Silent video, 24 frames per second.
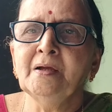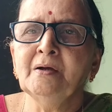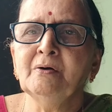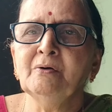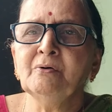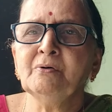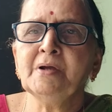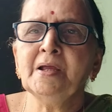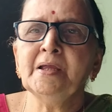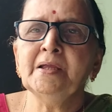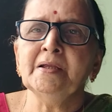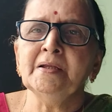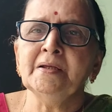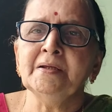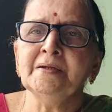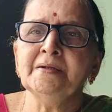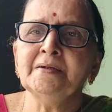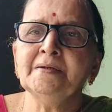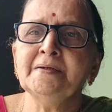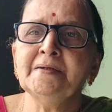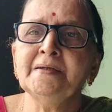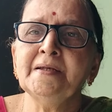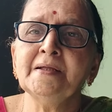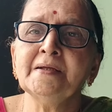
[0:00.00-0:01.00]
okay,
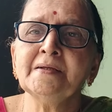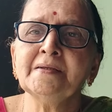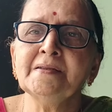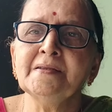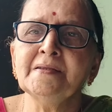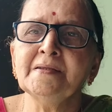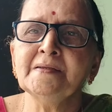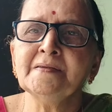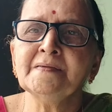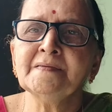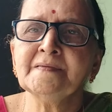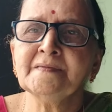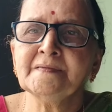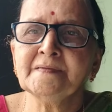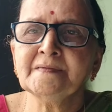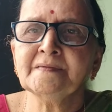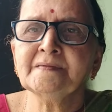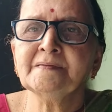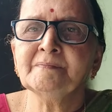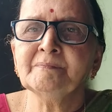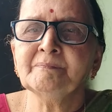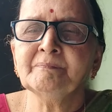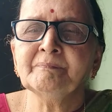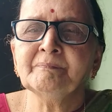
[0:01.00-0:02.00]
take
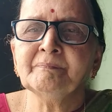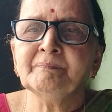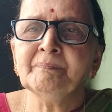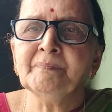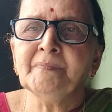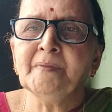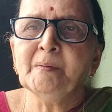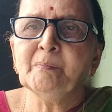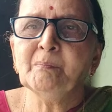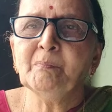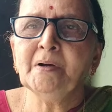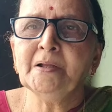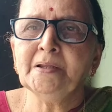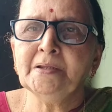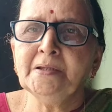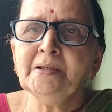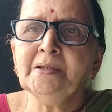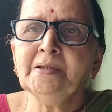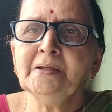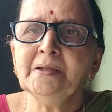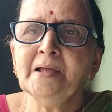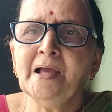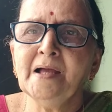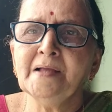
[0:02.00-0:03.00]
this
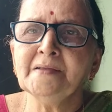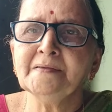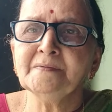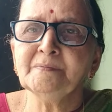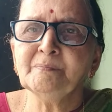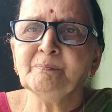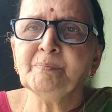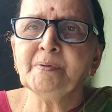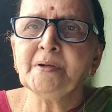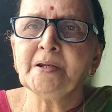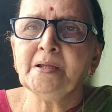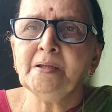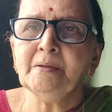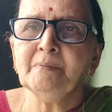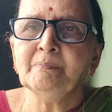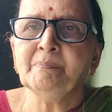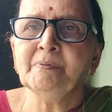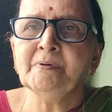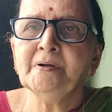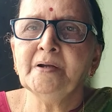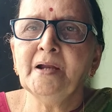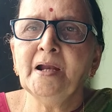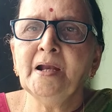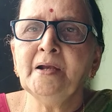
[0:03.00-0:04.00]
money as bribe
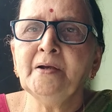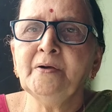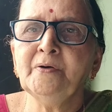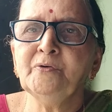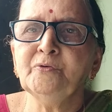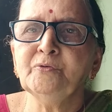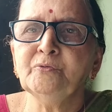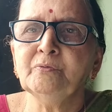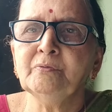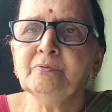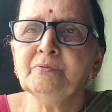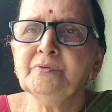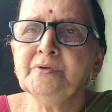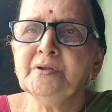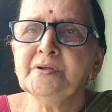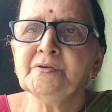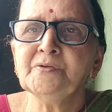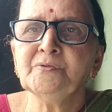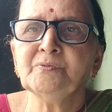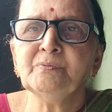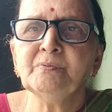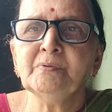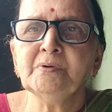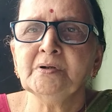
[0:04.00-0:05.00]
and do
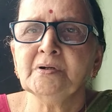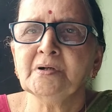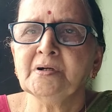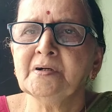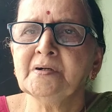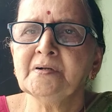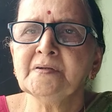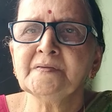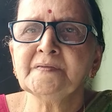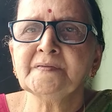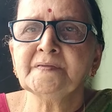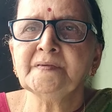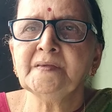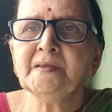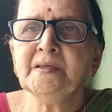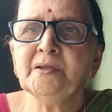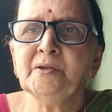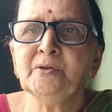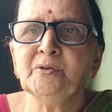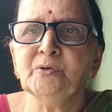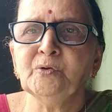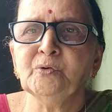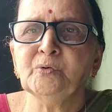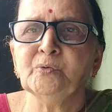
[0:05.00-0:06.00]
this work,
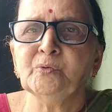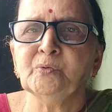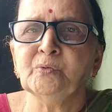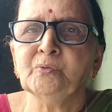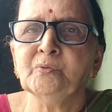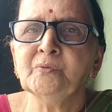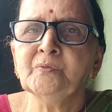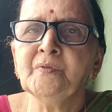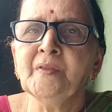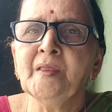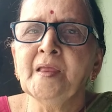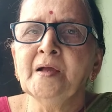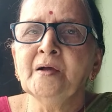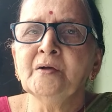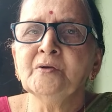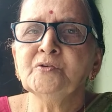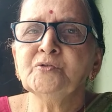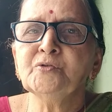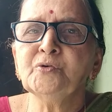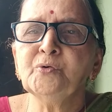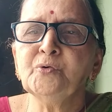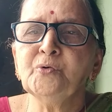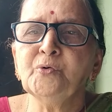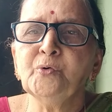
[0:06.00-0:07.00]
say no.
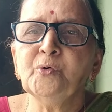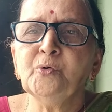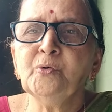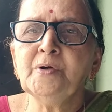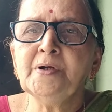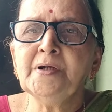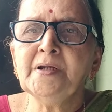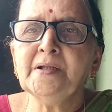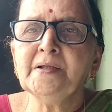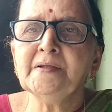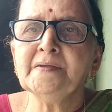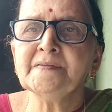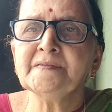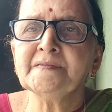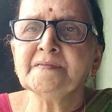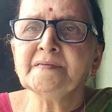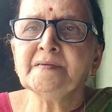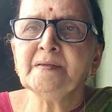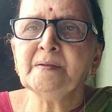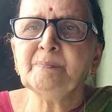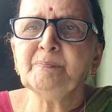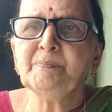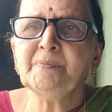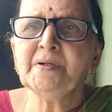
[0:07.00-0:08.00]
So don't
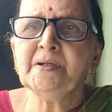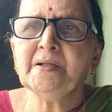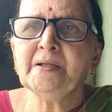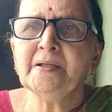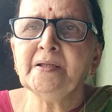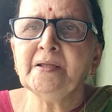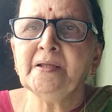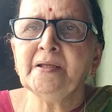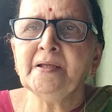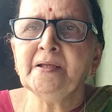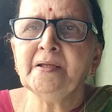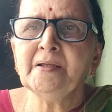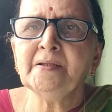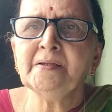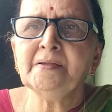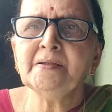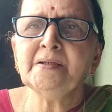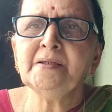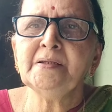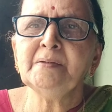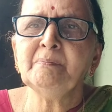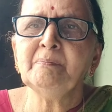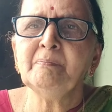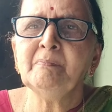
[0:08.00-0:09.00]
accept
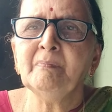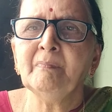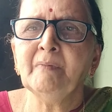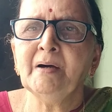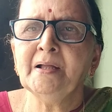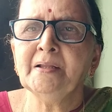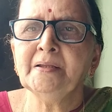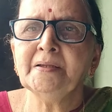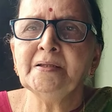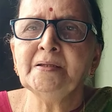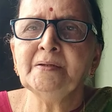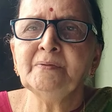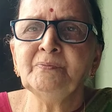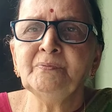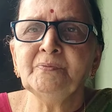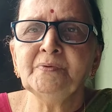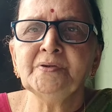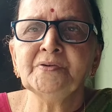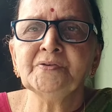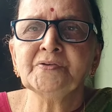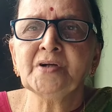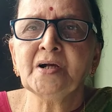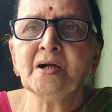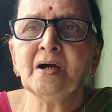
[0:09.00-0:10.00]
any money
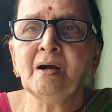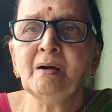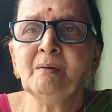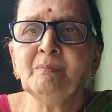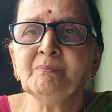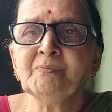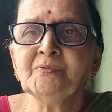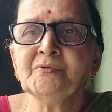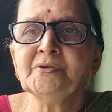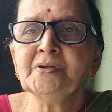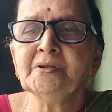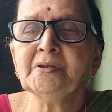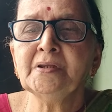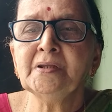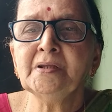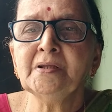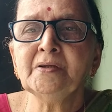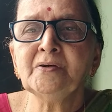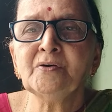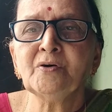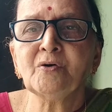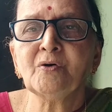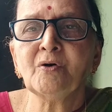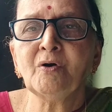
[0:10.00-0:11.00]
which comes in
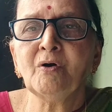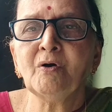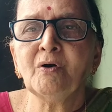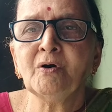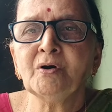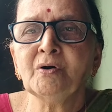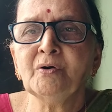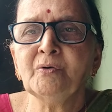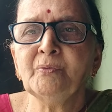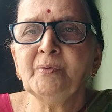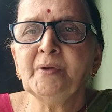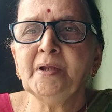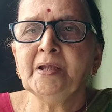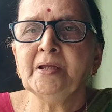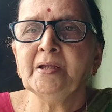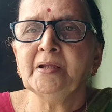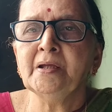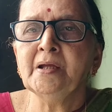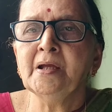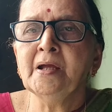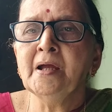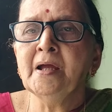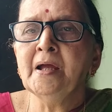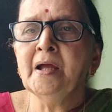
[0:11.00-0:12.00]
a wrong way.
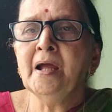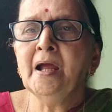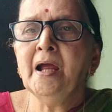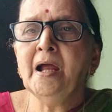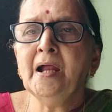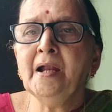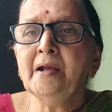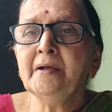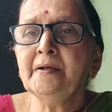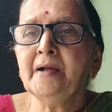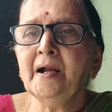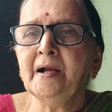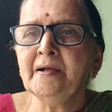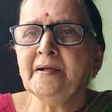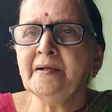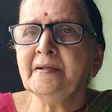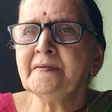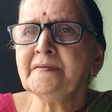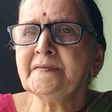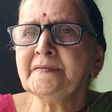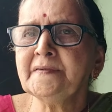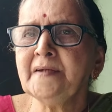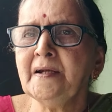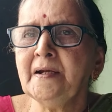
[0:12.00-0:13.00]
And
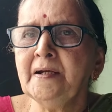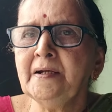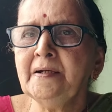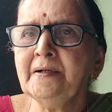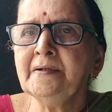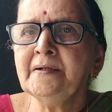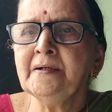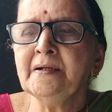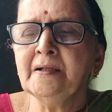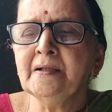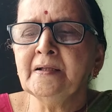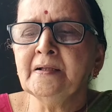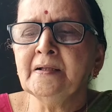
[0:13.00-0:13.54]
understand,